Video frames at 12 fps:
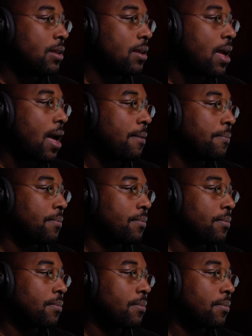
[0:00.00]
Yeah,
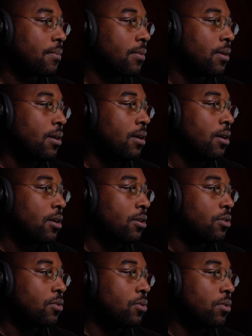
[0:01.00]

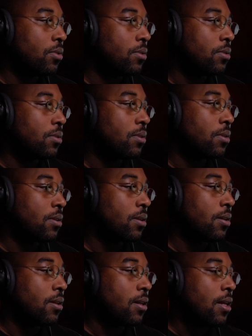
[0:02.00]
cool.
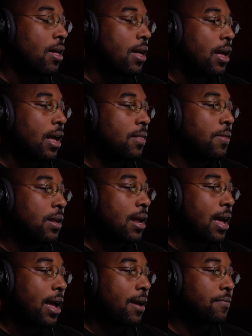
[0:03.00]
And then
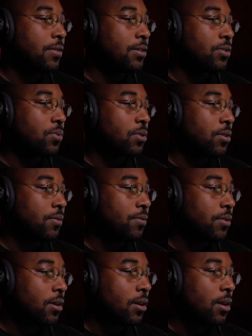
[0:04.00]
I have this sort of
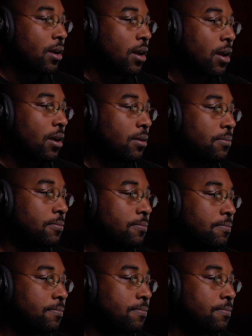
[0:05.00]
Um,